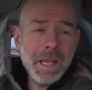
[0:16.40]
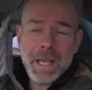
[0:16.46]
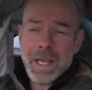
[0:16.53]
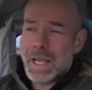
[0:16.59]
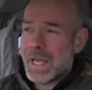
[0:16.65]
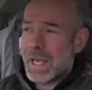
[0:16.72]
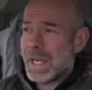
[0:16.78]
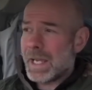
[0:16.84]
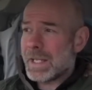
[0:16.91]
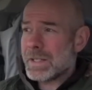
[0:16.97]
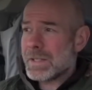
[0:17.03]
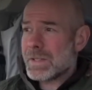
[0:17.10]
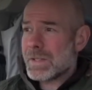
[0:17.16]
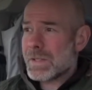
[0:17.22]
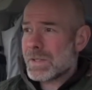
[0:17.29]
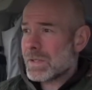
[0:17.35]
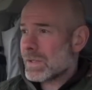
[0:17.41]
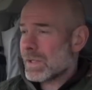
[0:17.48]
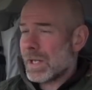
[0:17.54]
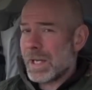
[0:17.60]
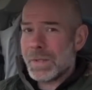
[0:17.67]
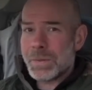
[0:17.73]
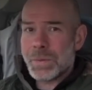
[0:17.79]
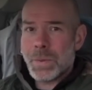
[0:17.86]
and
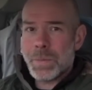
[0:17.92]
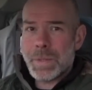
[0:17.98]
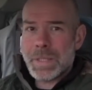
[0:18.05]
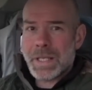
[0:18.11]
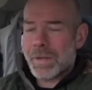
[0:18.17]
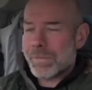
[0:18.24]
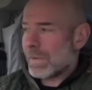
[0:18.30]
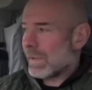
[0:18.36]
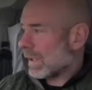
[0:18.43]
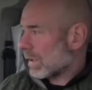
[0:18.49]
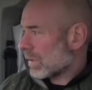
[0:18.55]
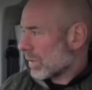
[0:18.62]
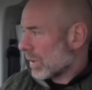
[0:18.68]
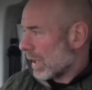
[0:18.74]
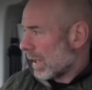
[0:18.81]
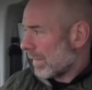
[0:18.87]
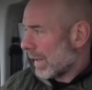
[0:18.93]
I thought we'd go for a little drive.